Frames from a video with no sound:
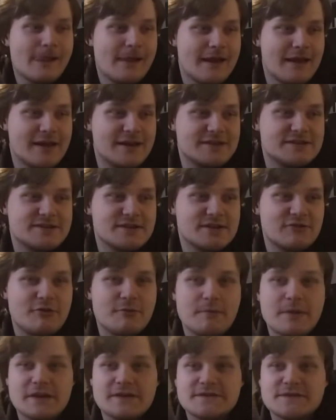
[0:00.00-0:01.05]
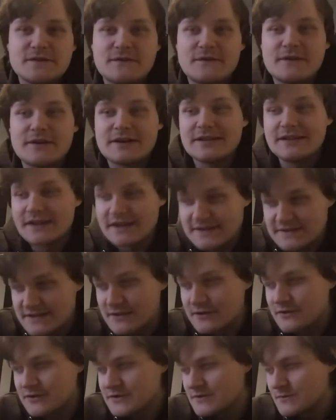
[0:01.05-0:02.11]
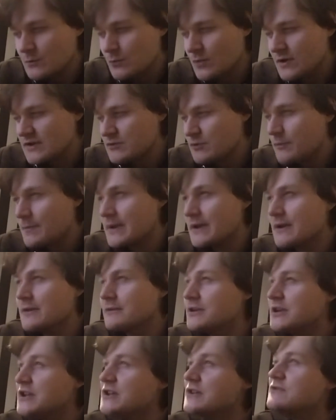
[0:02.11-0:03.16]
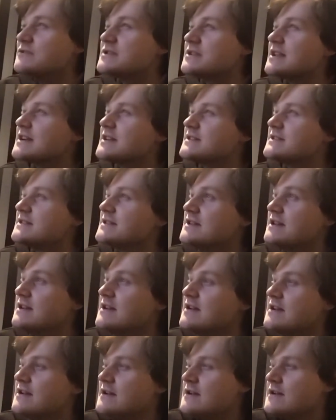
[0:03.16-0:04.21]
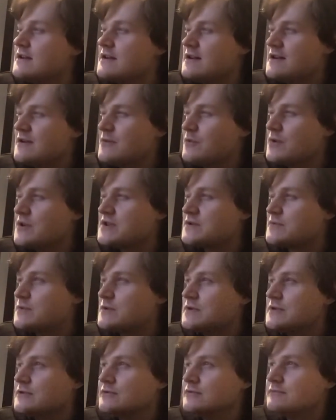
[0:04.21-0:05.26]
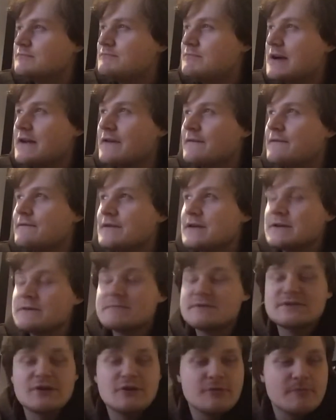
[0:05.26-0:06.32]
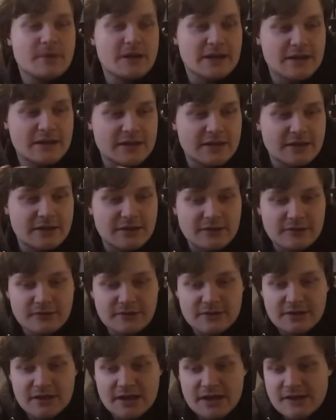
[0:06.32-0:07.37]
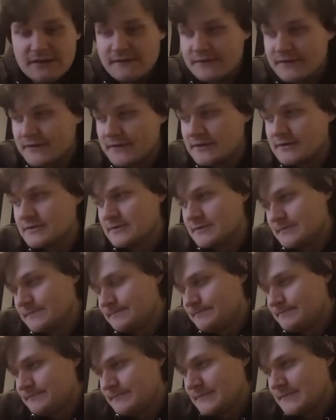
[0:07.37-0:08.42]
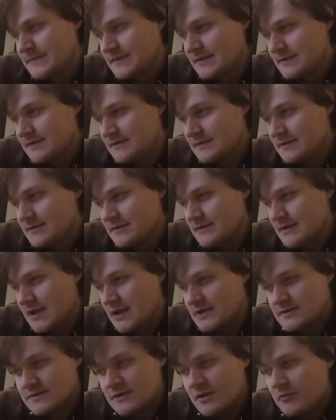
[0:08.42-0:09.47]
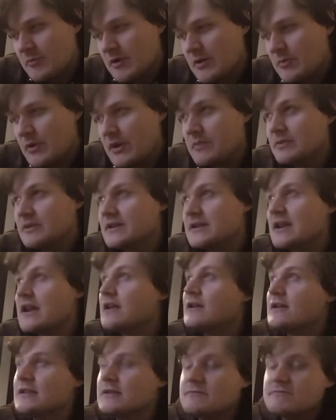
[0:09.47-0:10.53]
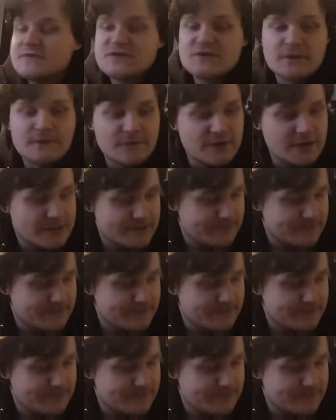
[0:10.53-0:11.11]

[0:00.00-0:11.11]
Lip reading: Ed Sheeran in Suffolk Legacy Auction, which will be a huge legacy, which will benefit so many young lives and so many people in Suffolk